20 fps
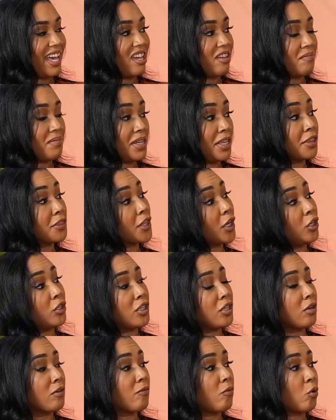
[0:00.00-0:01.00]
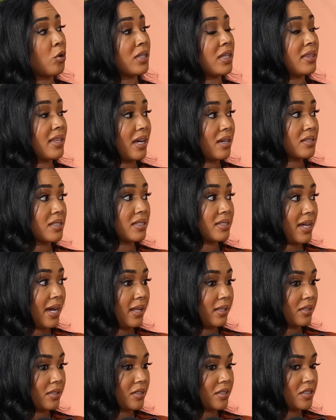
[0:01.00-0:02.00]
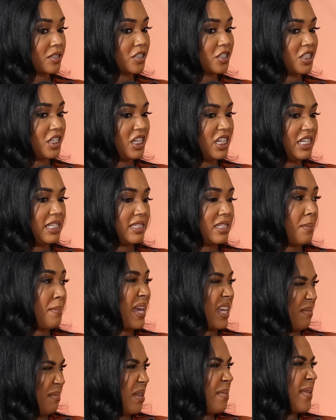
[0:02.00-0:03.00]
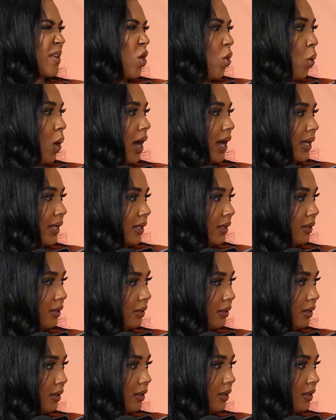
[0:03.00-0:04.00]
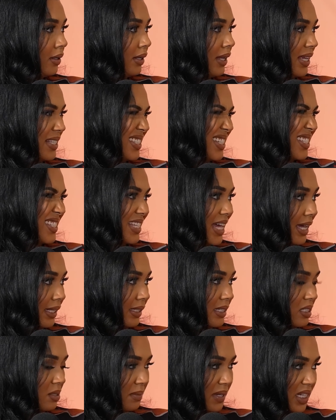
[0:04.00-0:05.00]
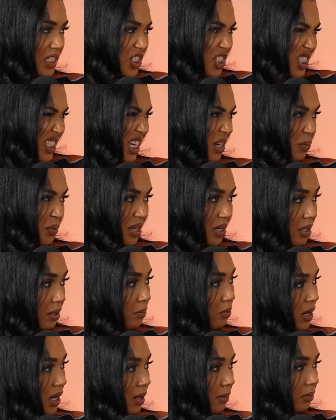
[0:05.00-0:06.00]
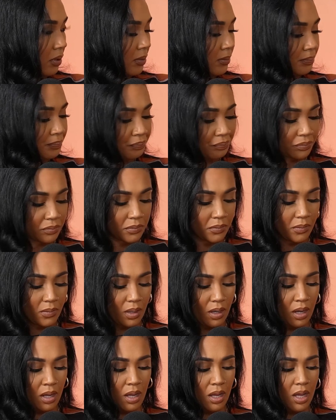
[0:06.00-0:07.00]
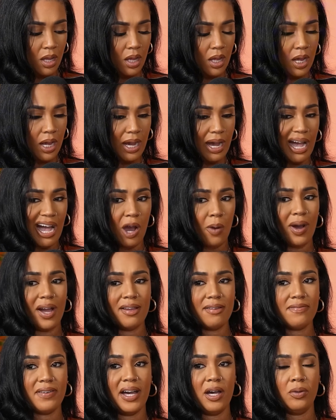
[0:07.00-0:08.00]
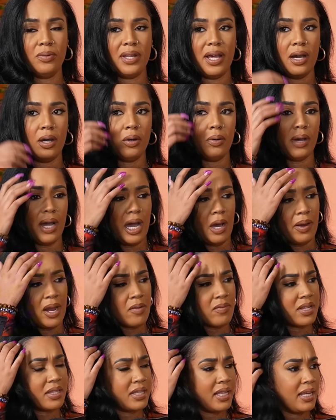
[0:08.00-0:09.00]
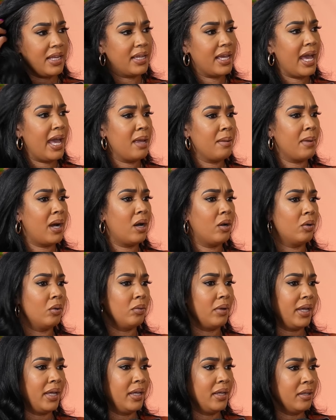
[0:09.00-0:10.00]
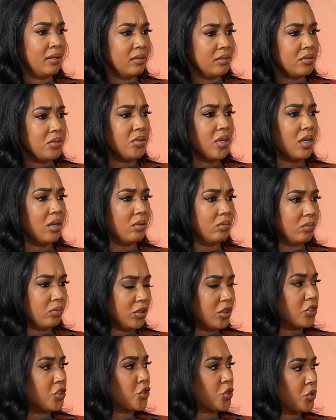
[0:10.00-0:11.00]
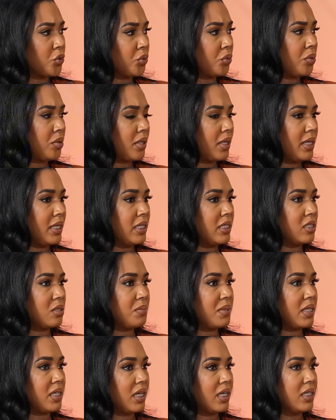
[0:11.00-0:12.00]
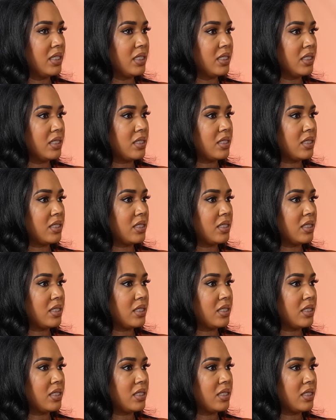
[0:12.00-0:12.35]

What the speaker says: me $30,000 or $40,000 to make me be quiet and to silence me and just get rid of the problem. How I found out how everything came out and, the truth is because